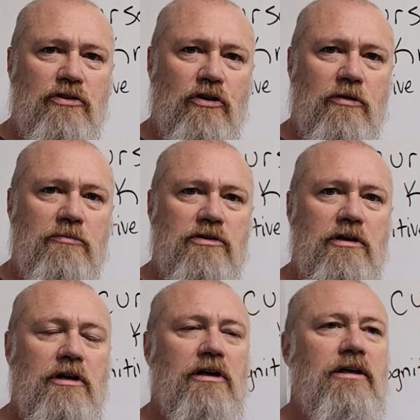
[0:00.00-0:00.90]

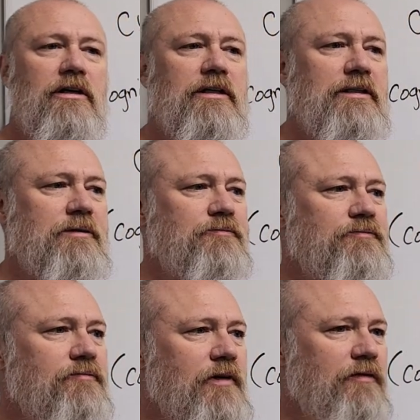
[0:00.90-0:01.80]
terms
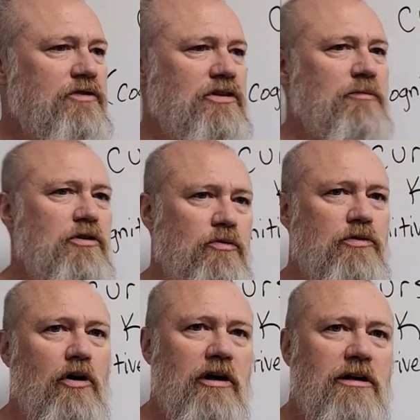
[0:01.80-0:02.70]
um, of the subject
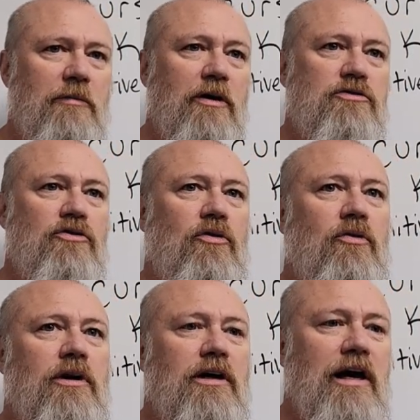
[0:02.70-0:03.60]
we're talking about
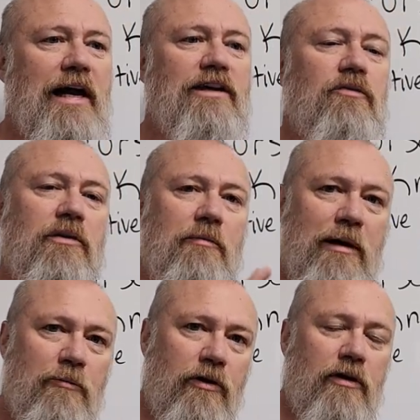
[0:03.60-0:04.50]
so I can
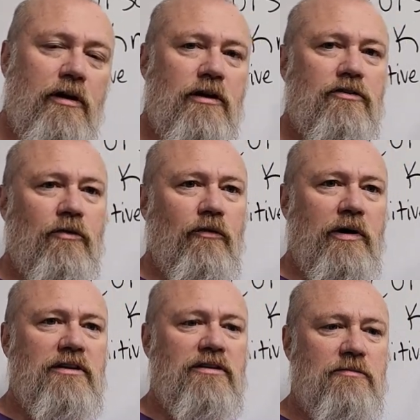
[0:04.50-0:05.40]
remember to
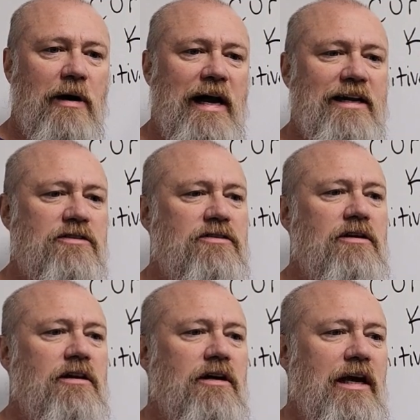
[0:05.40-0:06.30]
avoid this
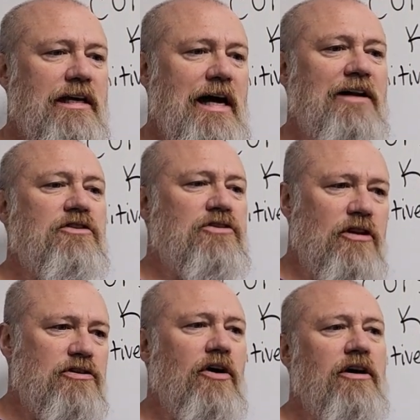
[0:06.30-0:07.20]
bias and not just
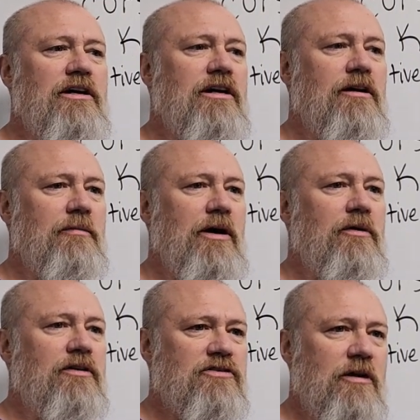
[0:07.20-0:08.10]
start talking
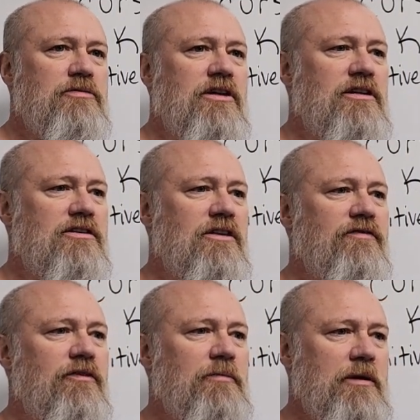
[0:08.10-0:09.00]
about a subject as
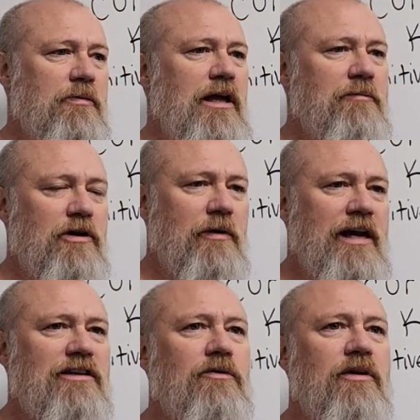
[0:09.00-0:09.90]
if the people I'm
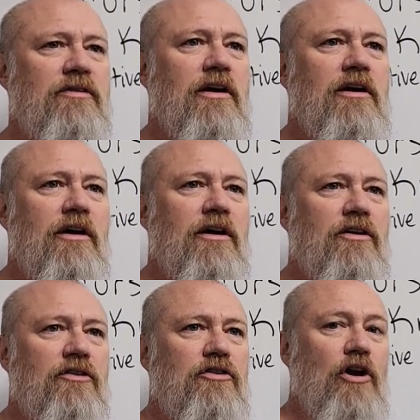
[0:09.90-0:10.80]
interacting with
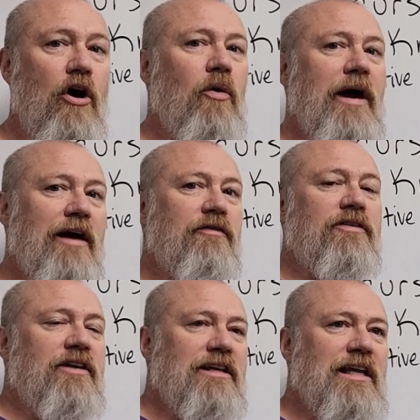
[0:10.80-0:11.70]
know
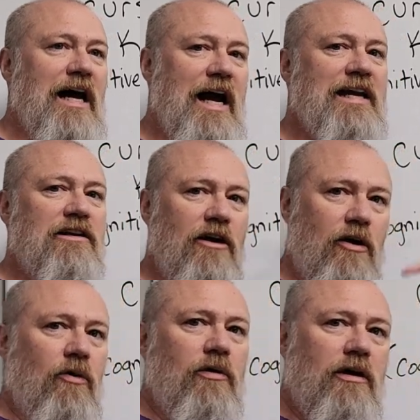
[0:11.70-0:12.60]
everything that I
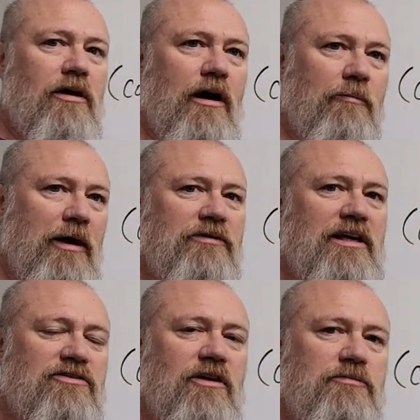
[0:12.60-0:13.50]
know about
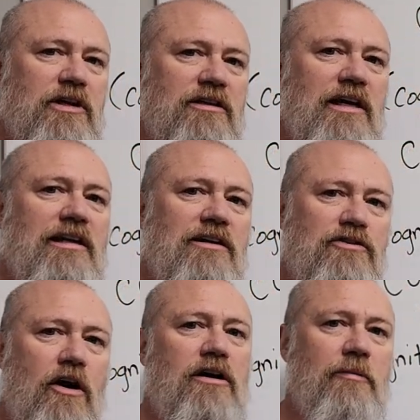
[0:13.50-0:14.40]
that subject and can
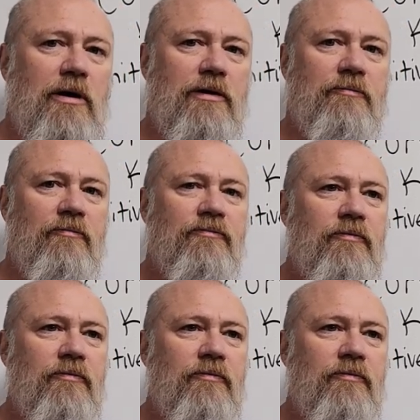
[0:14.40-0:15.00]
talk about it.